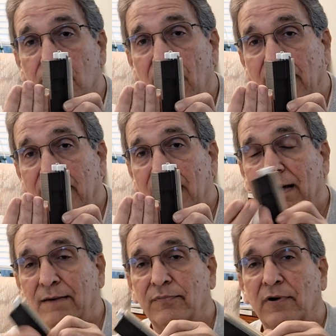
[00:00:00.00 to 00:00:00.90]
a
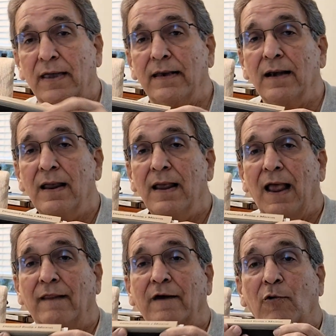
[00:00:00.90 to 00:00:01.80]
magnetic plate.
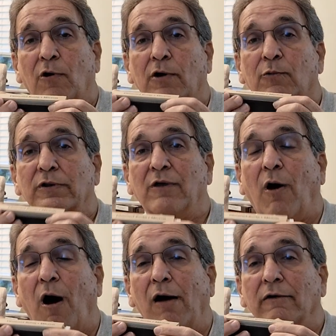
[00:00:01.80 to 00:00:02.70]
And they'll work with
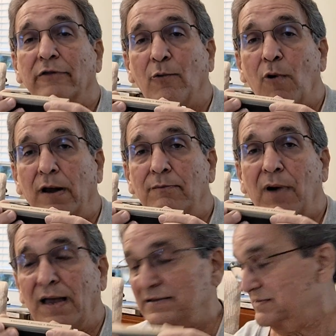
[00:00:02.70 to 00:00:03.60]
all of the
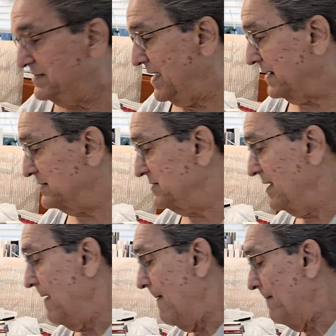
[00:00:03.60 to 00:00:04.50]
1x6.
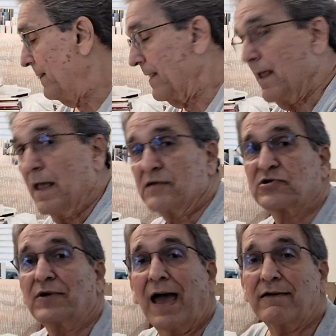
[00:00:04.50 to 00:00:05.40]

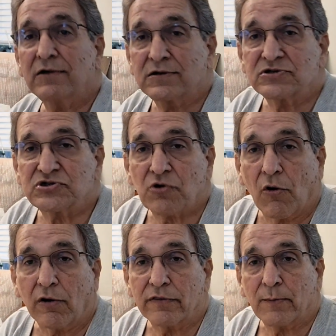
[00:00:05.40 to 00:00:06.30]
So now you can store the